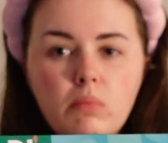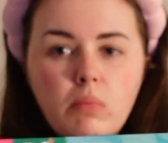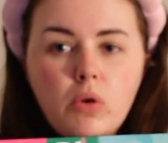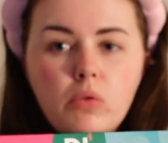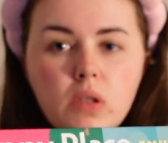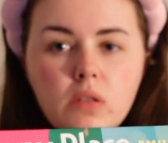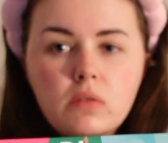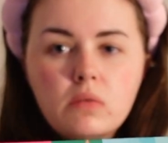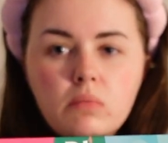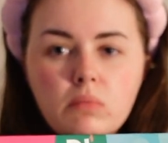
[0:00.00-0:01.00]
Book 1,
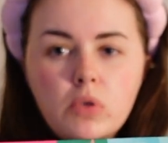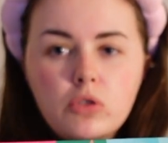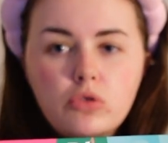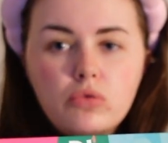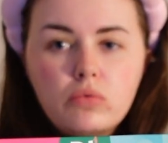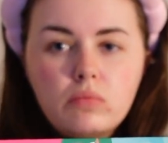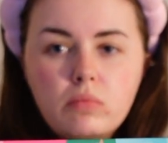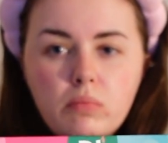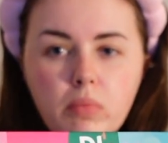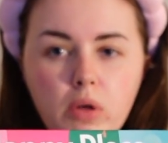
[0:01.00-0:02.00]
book 2,
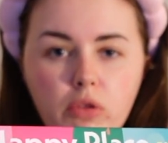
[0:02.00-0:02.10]
book